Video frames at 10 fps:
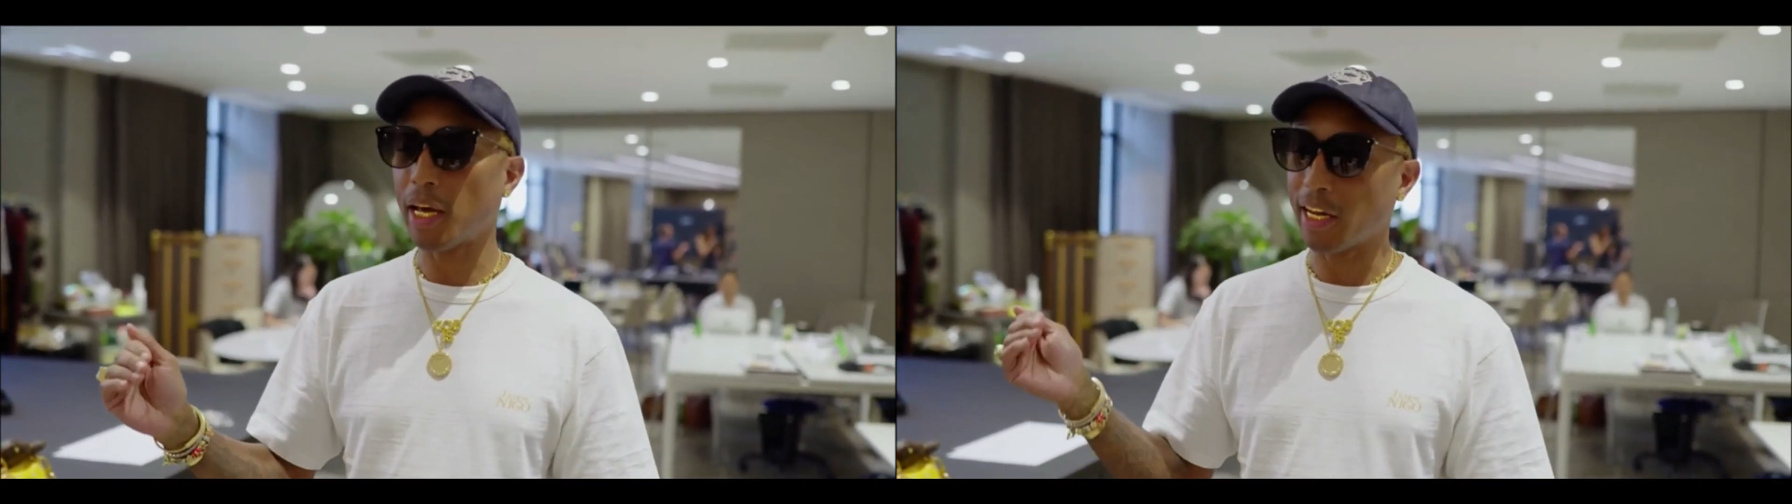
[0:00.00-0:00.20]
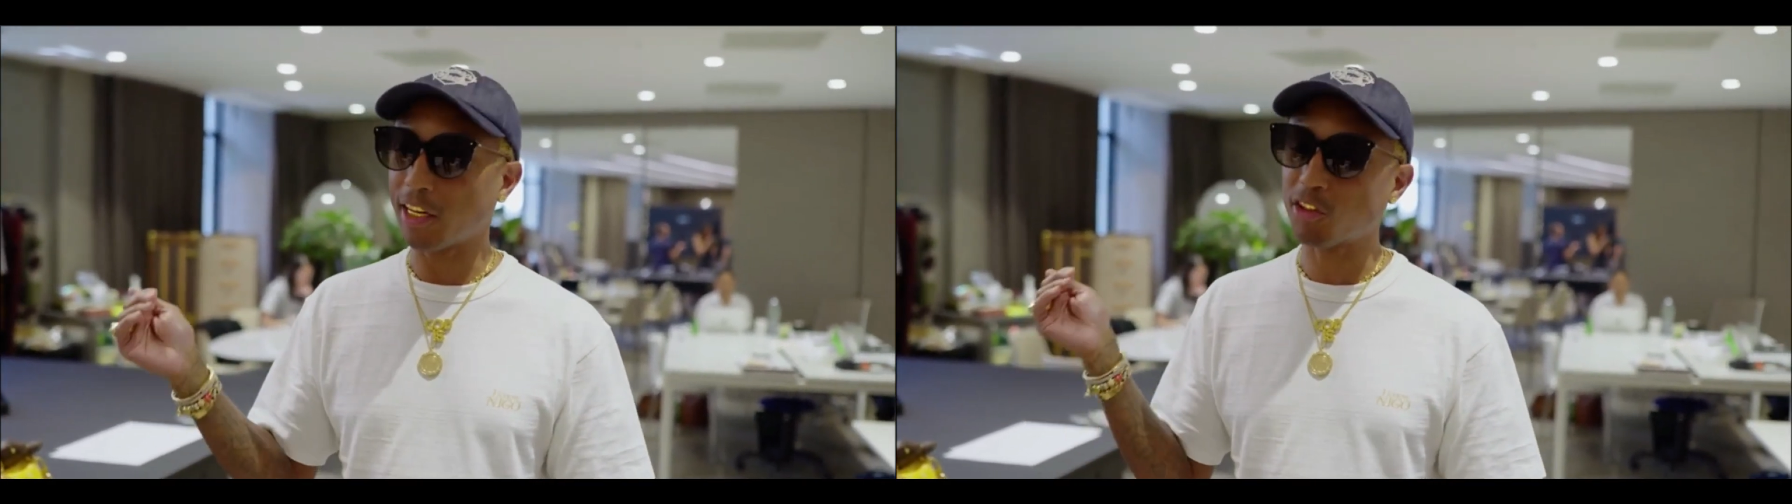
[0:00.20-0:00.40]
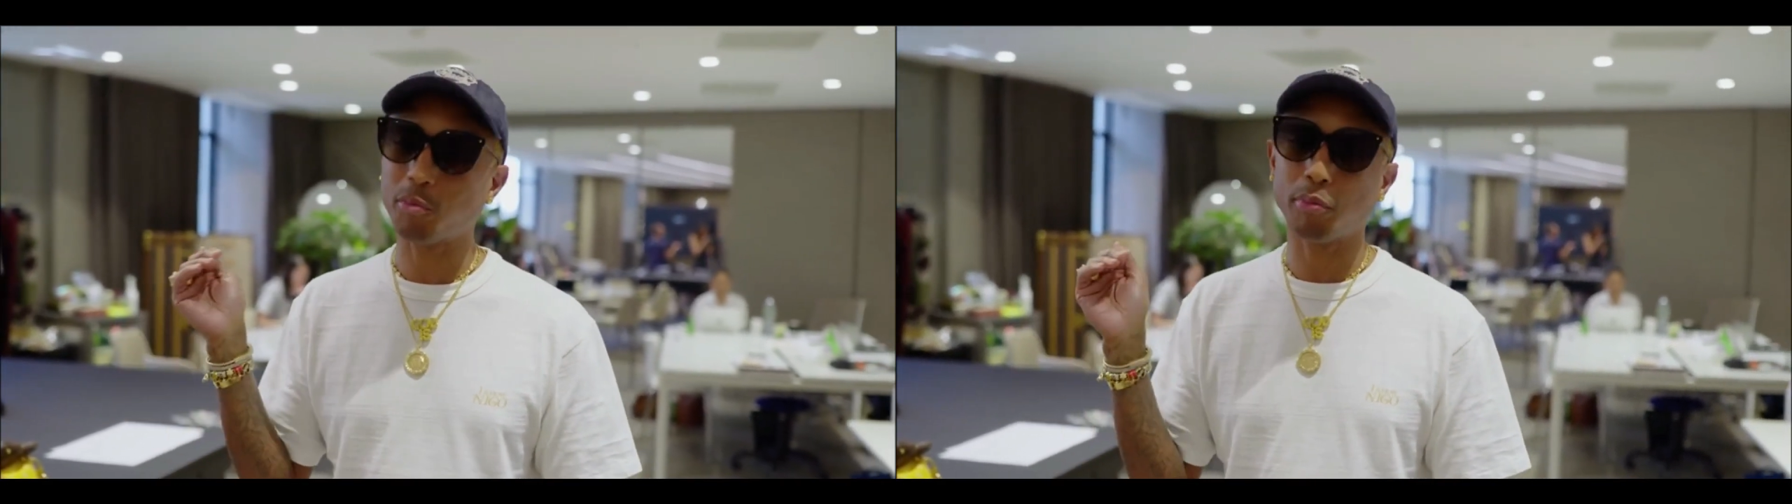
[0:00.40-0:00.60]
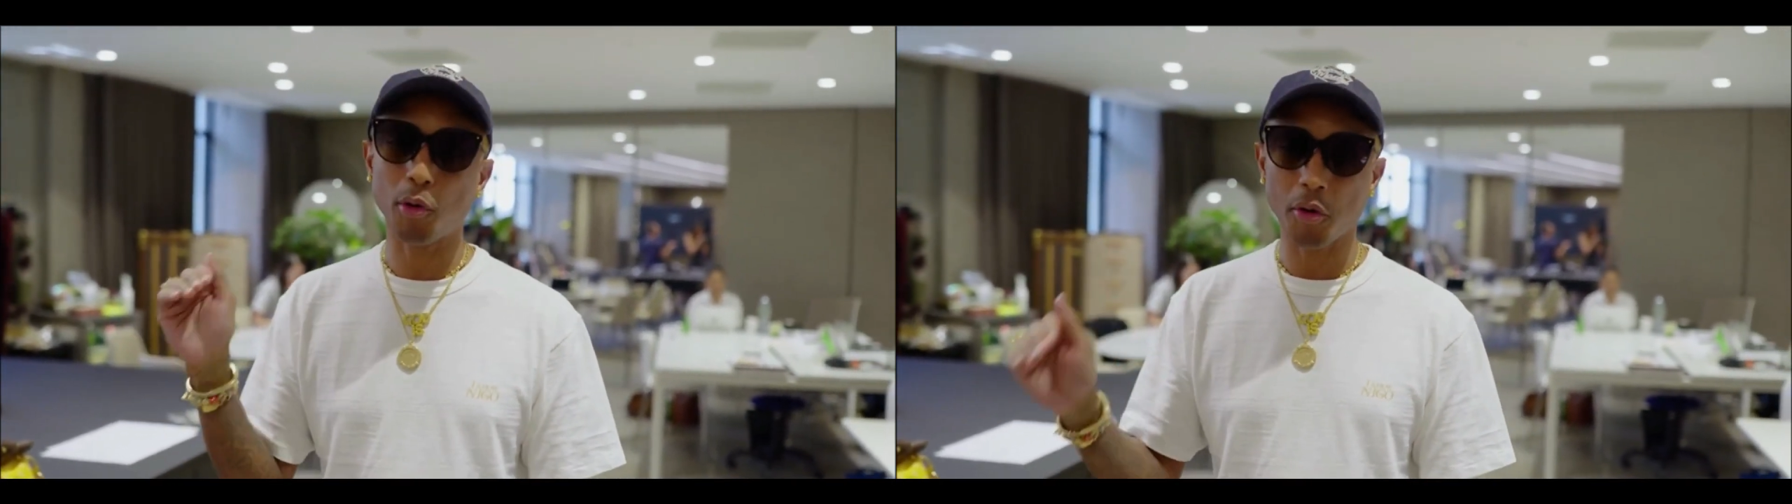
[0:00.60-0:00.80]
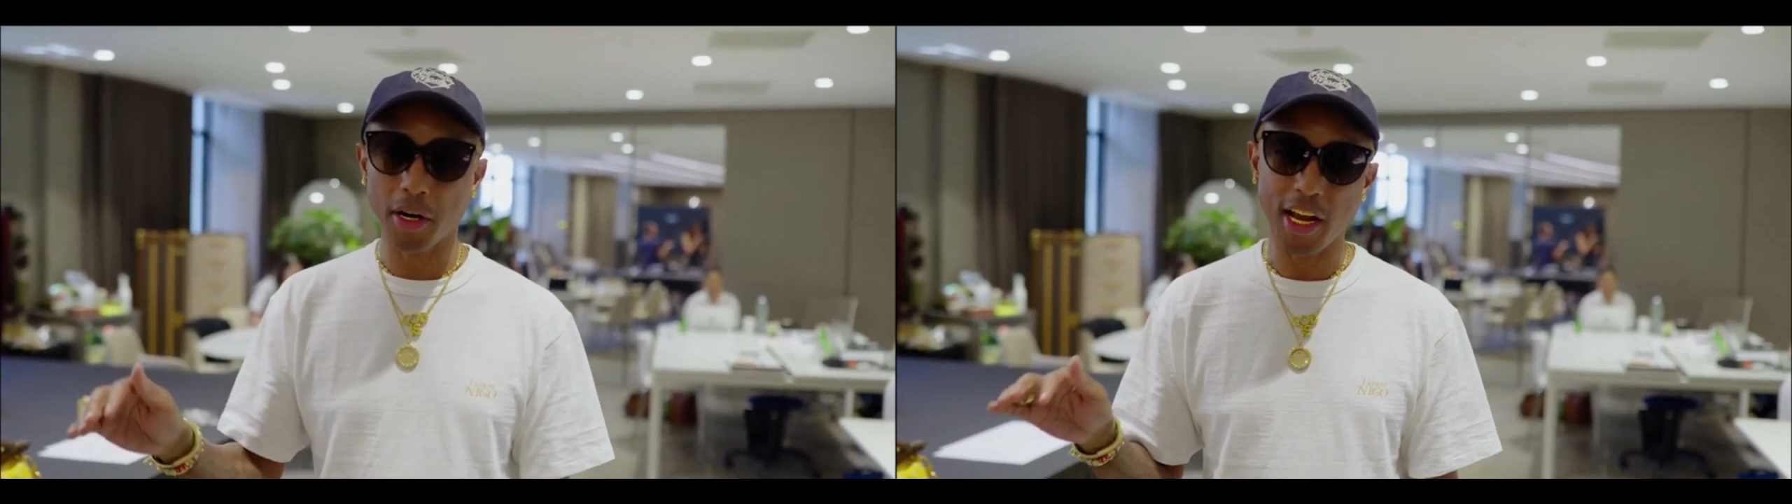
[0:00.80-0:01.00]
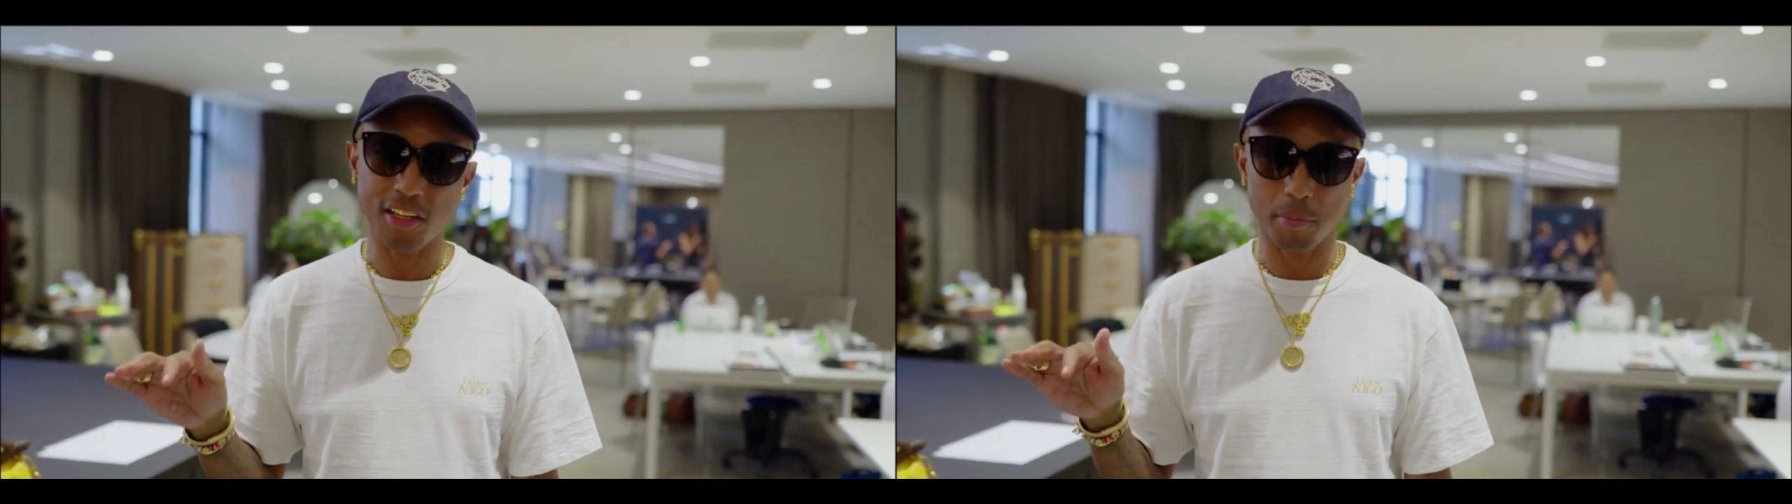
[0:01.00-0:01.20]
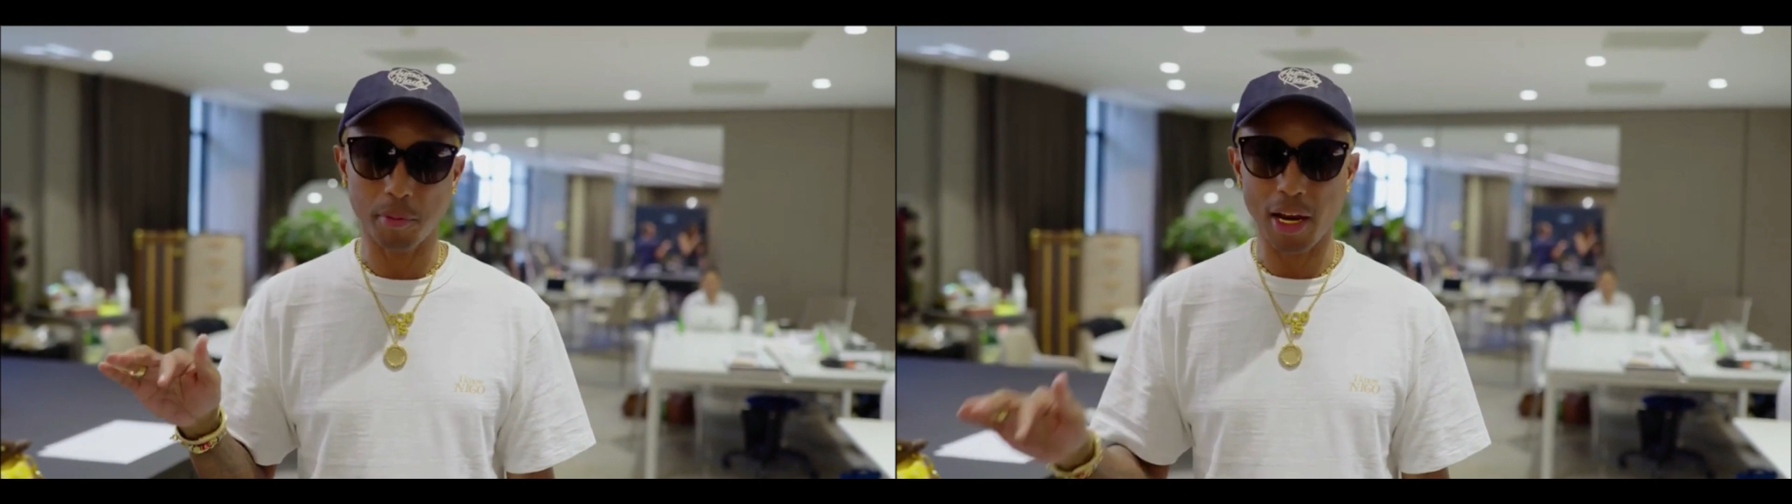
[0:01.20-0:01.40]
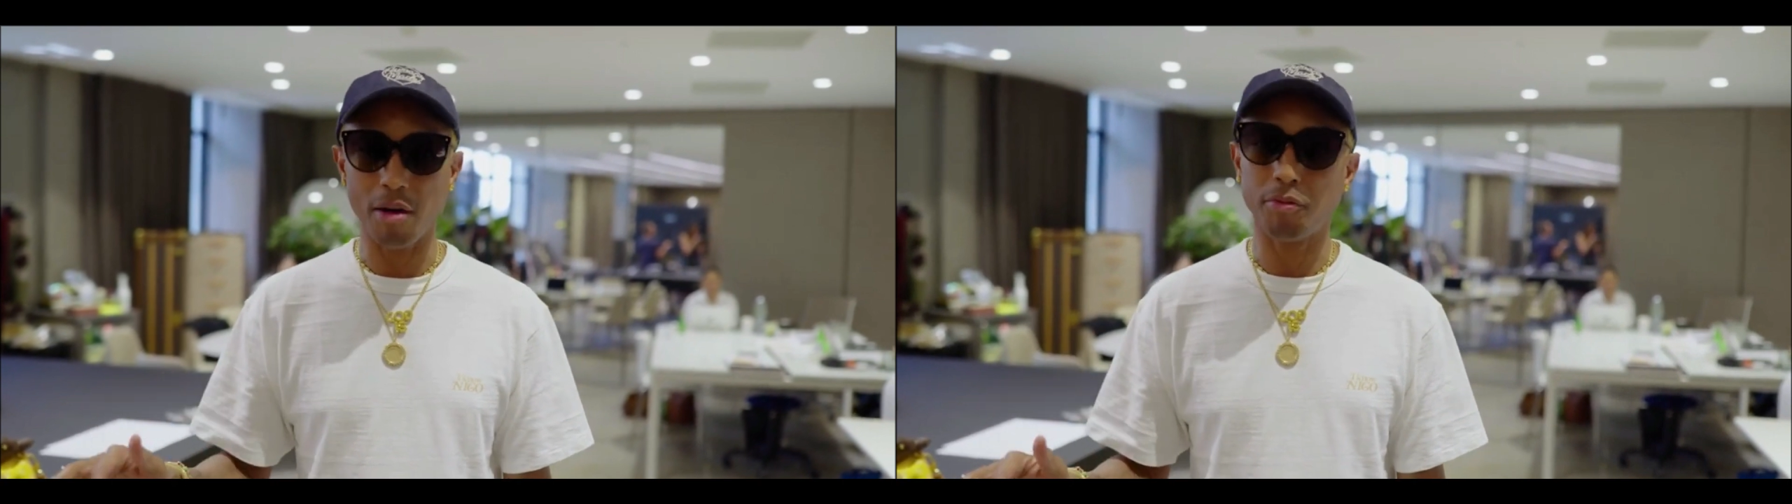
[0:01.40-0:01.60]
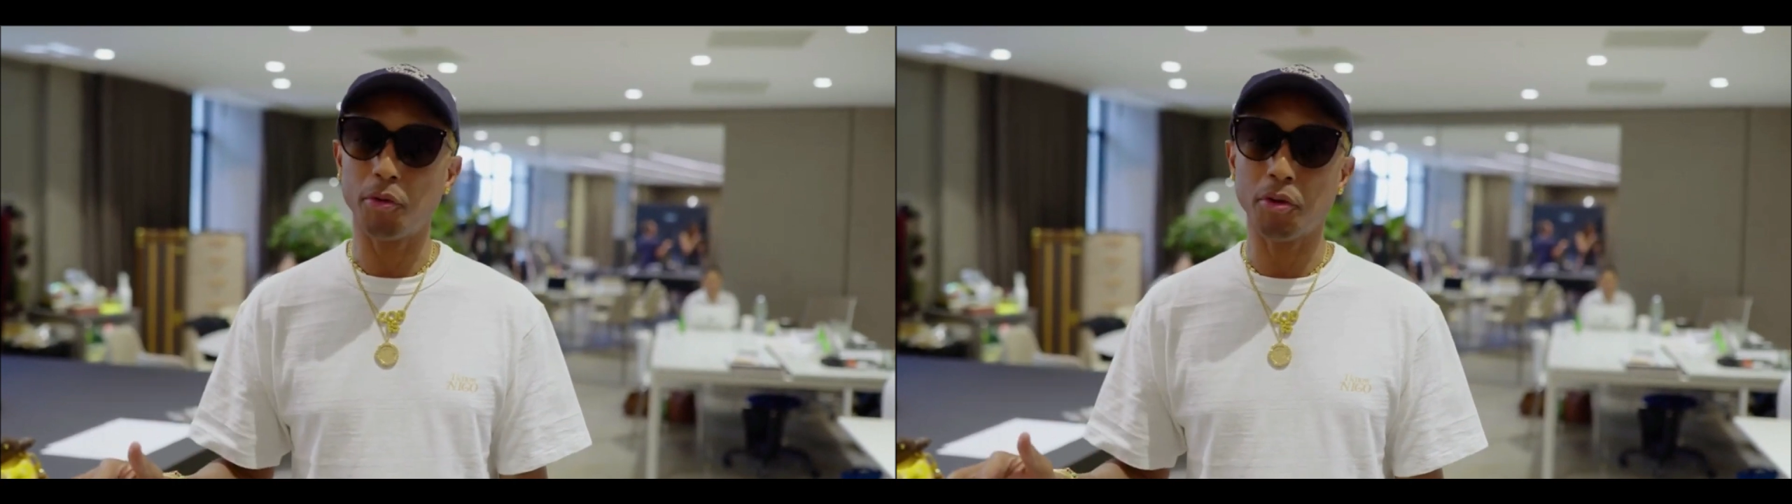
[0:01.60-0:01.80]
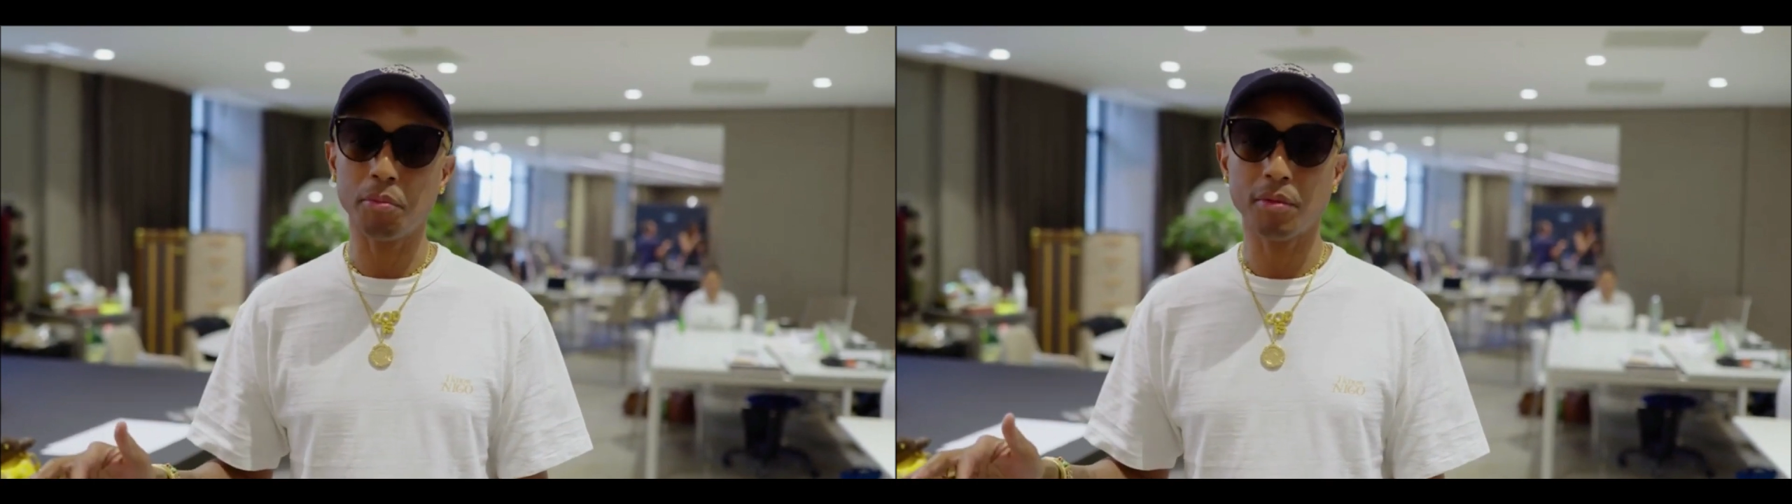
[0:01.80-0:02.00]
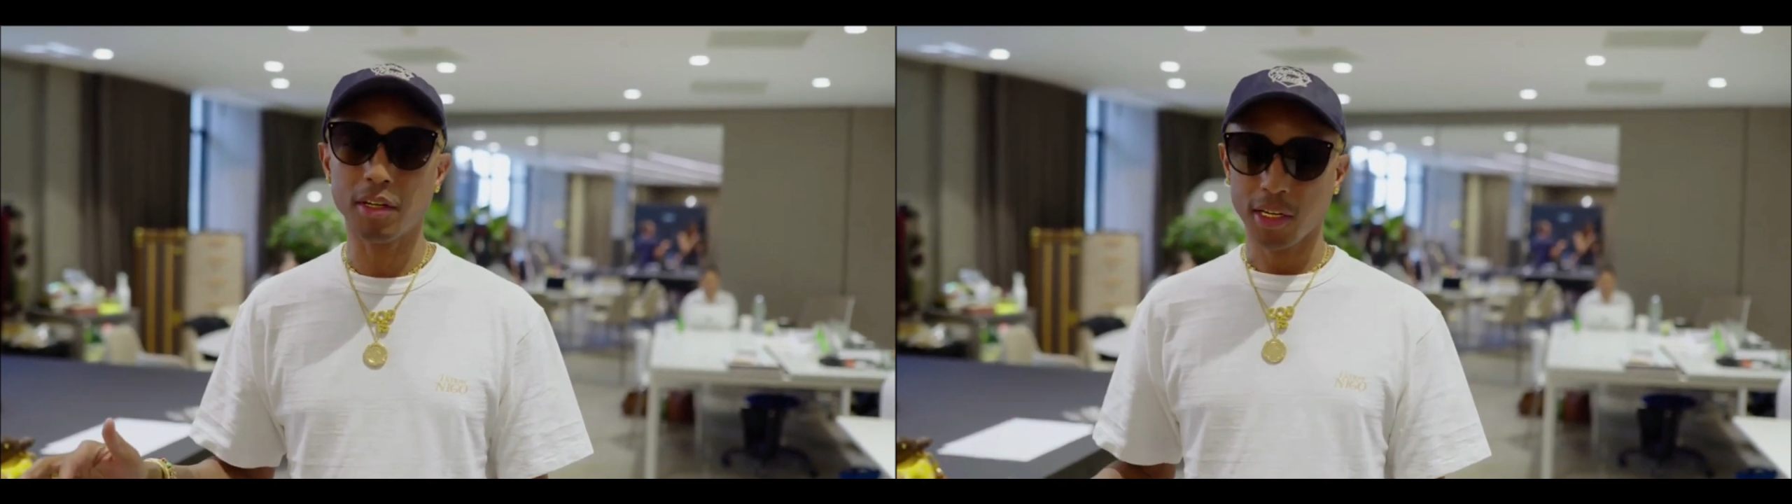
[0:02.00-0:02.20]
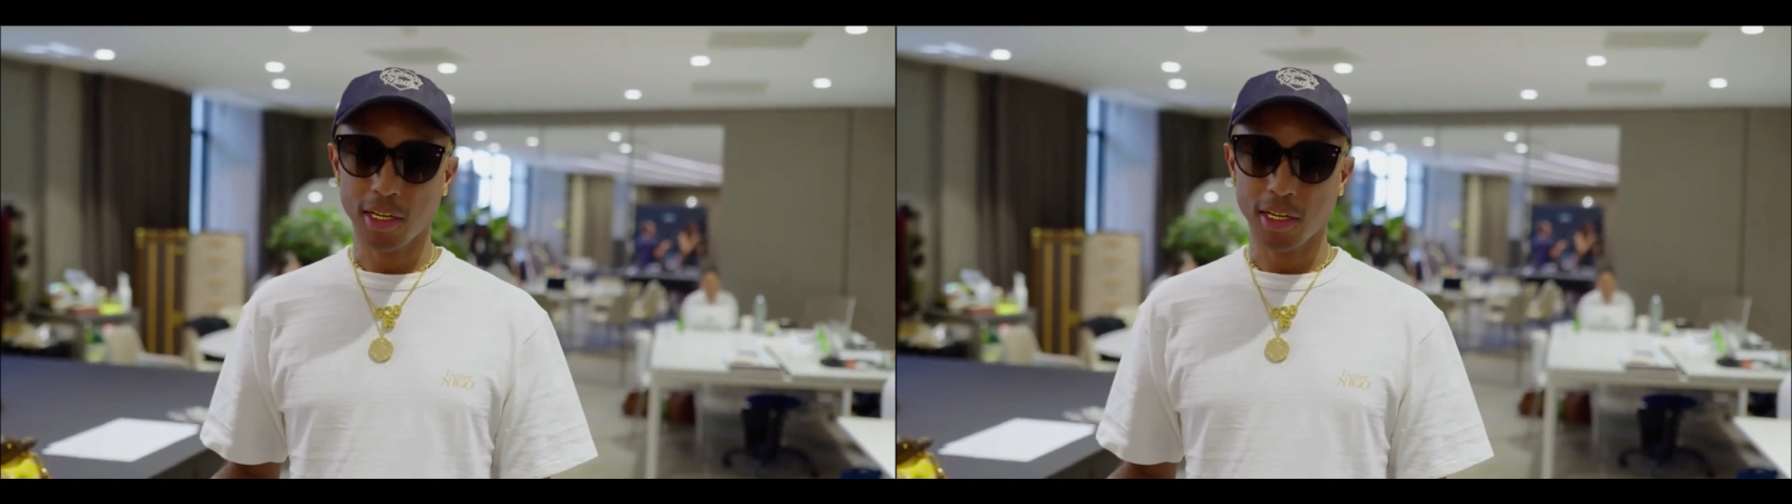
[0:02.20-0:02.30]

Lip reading: like explore it as a platform.